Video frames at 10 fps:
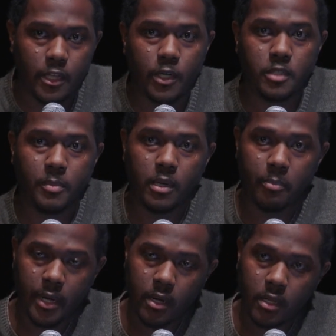there has been a
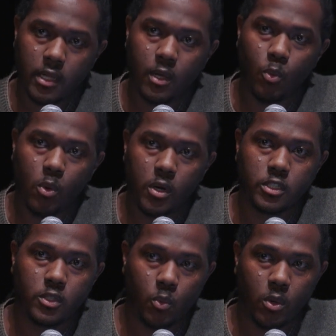parallel war
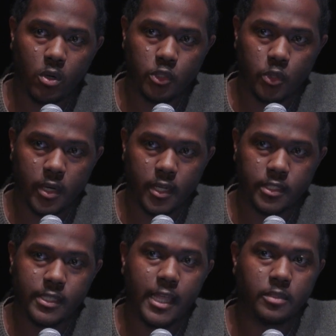to the war on
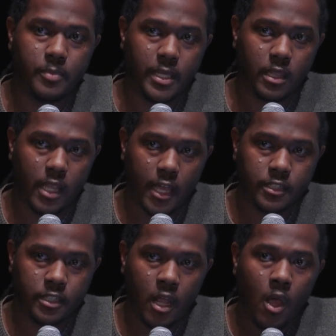drugs that has been
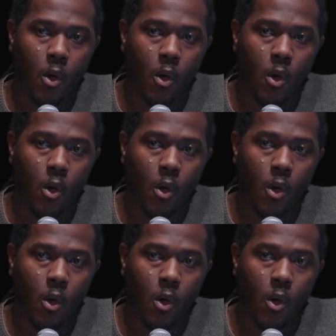launched